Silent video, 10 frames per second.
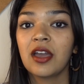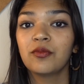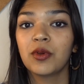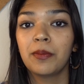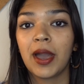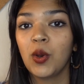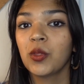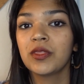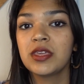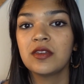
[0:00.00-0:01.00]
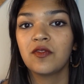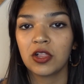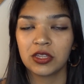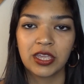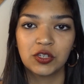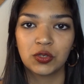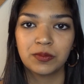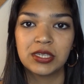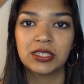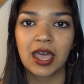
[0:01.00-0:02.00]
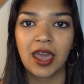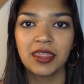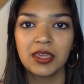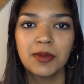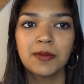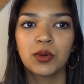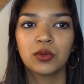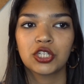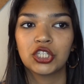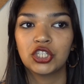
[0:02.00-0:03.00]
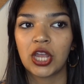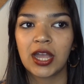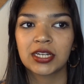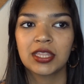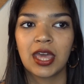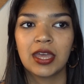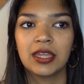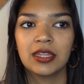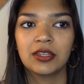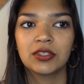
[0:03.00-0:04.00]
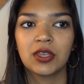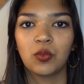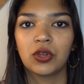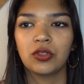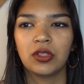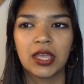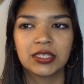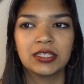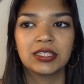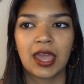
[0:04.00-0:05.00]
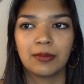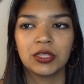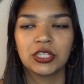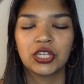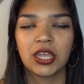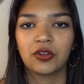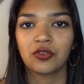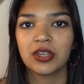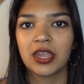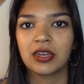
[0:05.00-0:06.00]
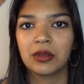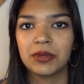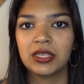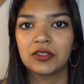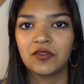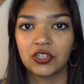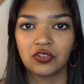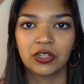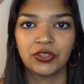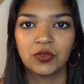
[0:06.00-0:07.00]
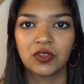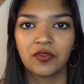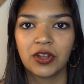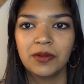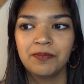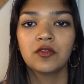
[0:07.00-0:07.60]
about the Fallen Angel piece, I think people were just shocked that someone less established had created a piece featuring Lucifer.